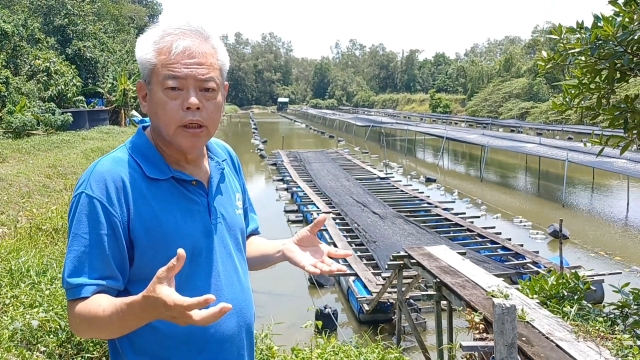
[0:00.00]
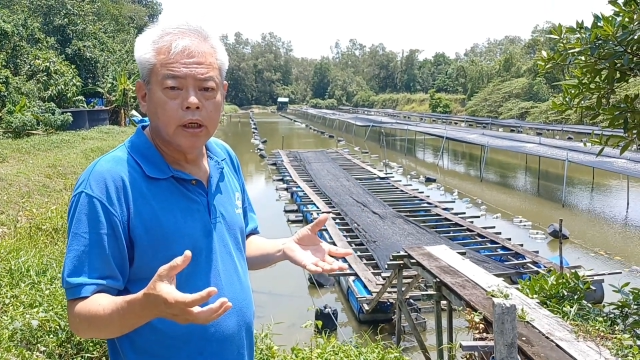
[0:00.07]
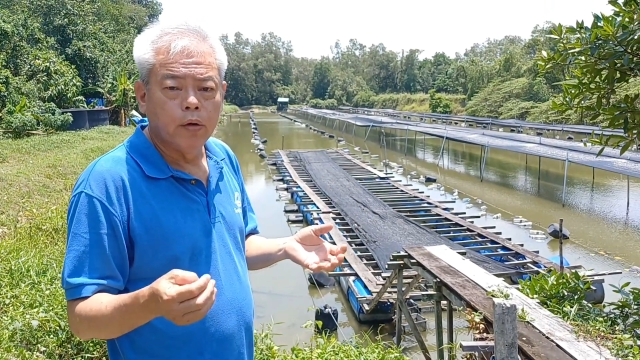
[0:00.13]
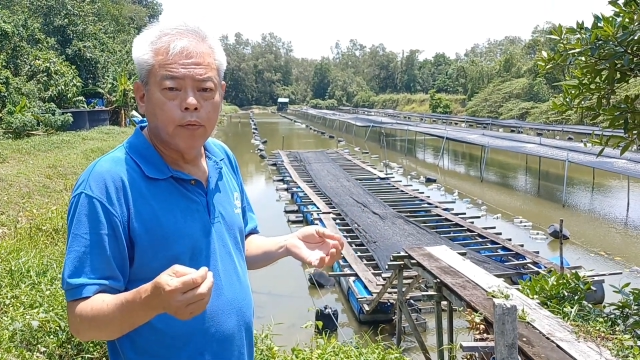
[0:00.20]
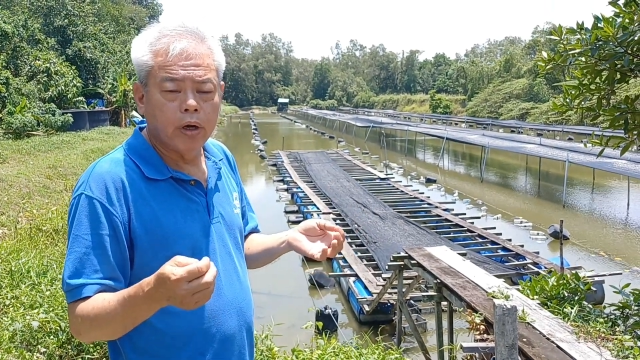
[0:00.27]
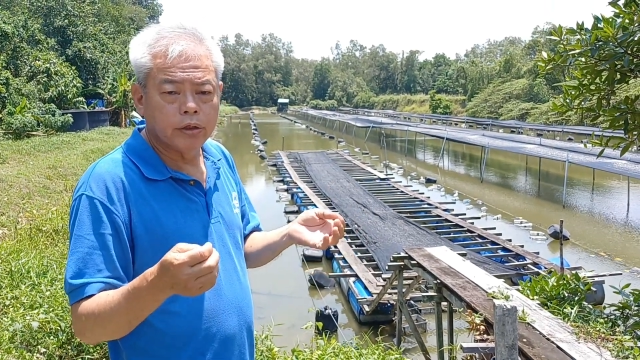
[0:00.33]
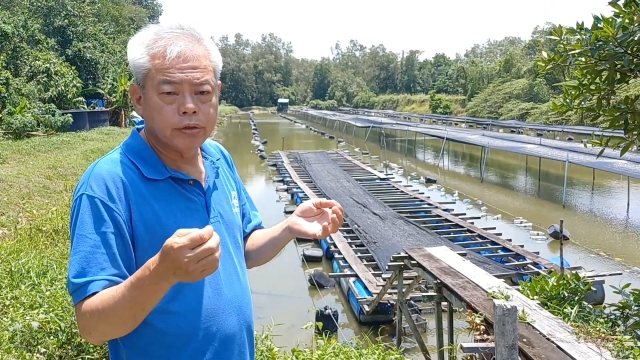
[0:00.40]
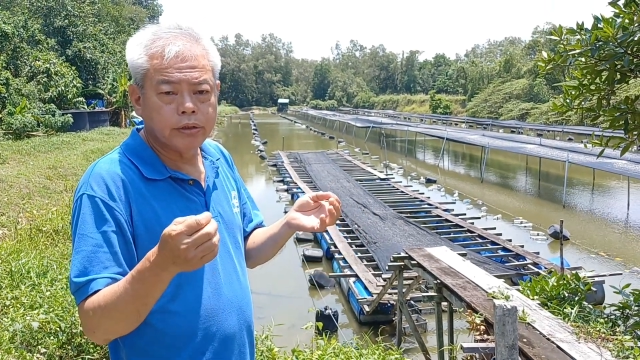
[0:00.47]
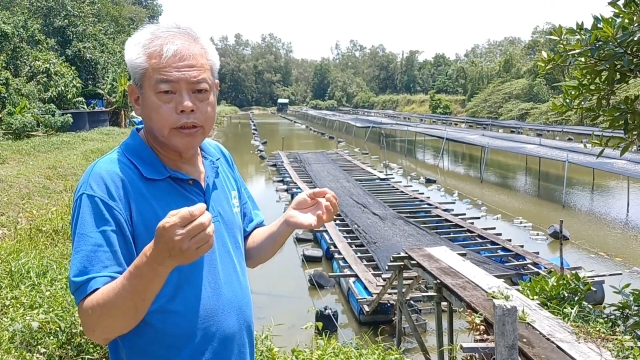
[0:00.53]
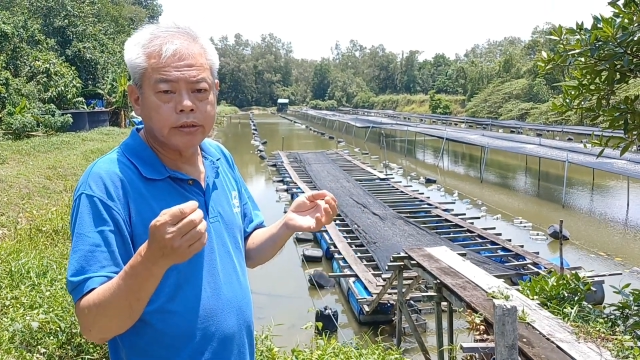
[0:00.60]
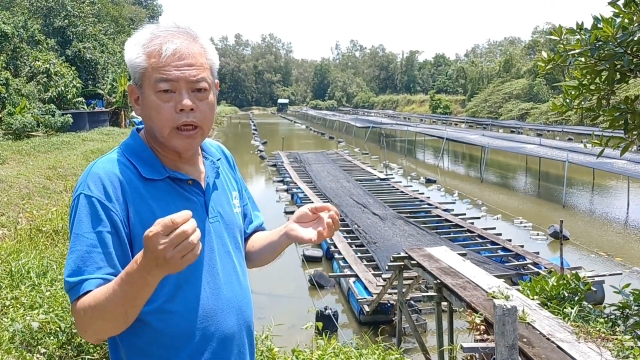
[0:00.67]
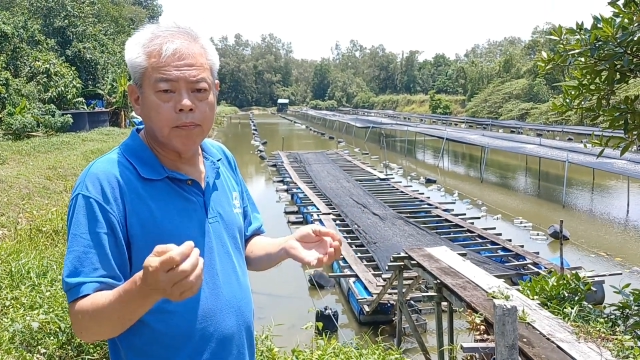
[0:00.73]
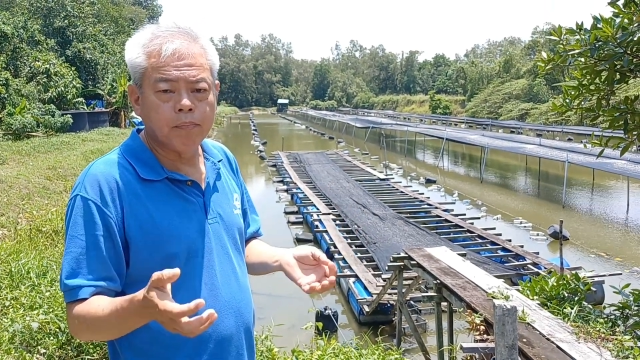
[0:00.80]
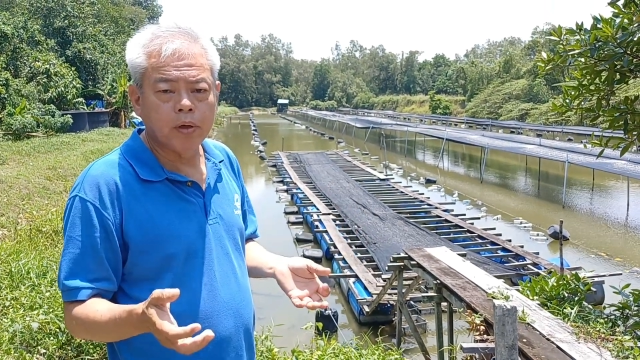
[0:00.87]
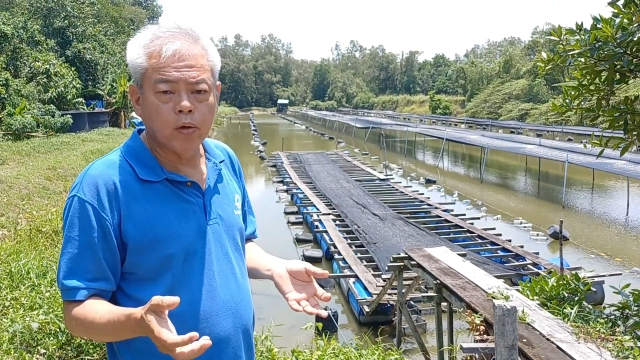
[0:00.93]
Whereas the
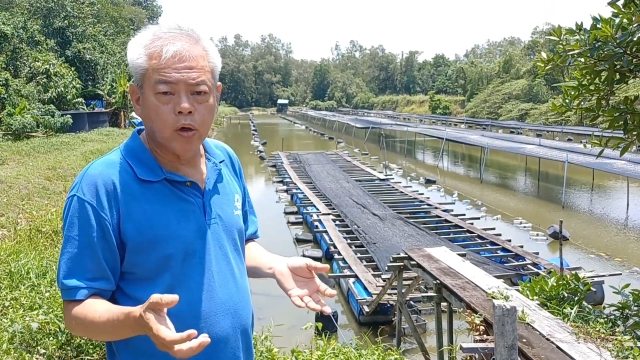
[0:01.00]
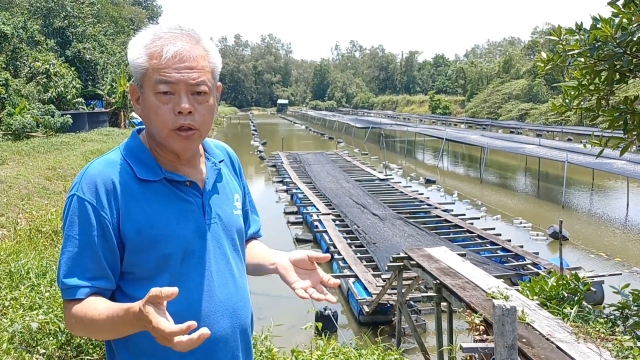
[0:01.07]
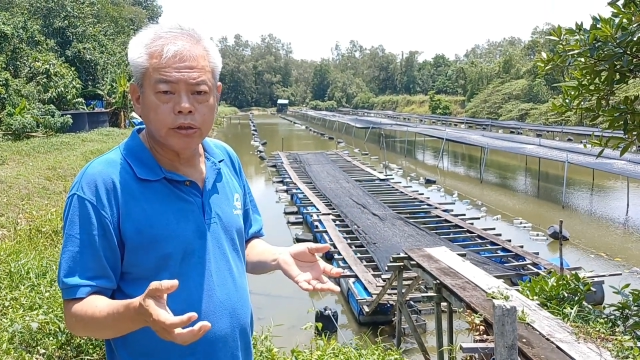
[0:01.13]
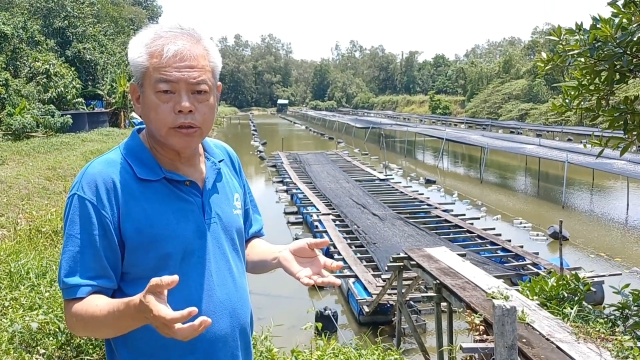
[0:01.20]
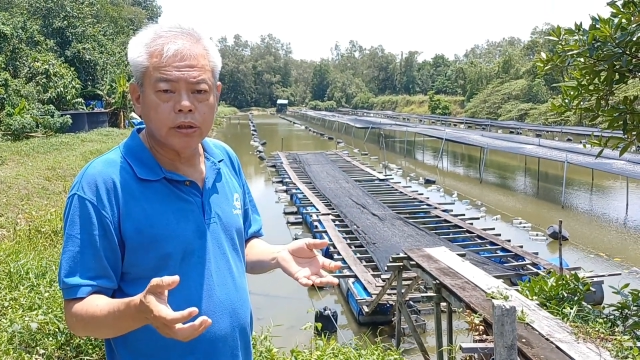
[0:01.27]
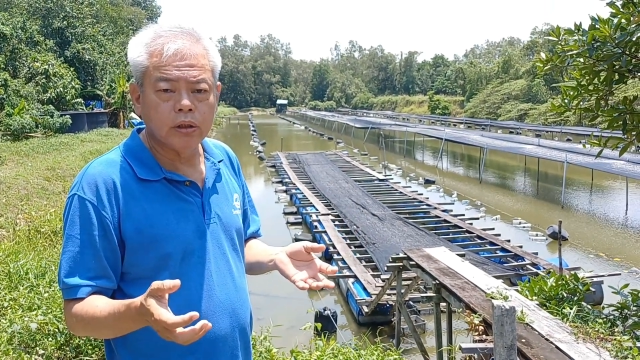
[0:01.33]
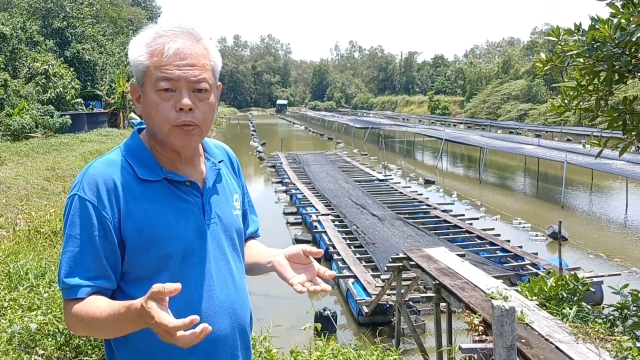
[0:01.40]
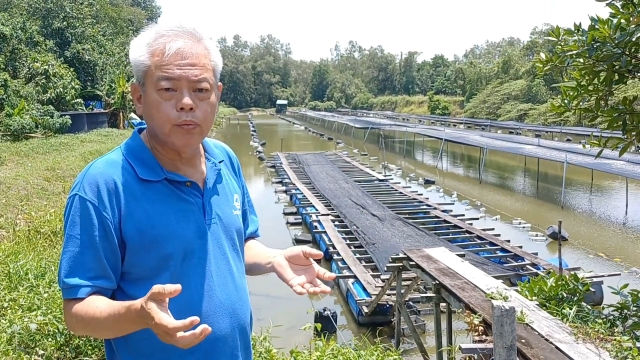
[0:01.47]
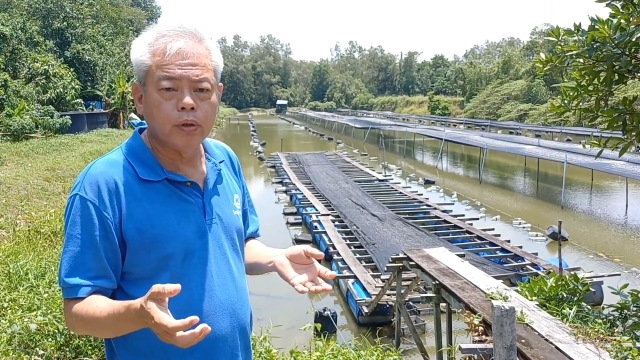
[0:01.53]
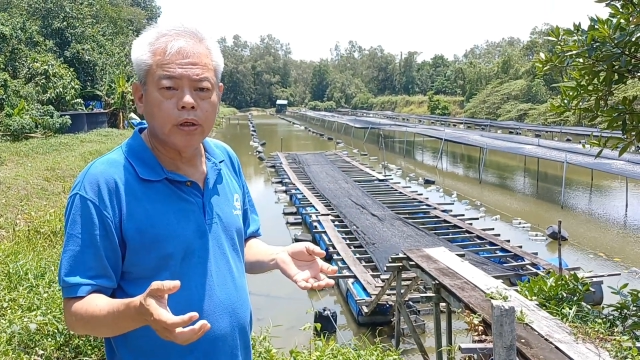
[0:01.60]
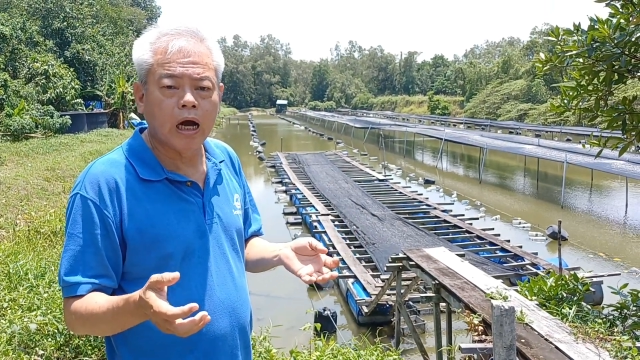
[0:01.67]
temperate oyster will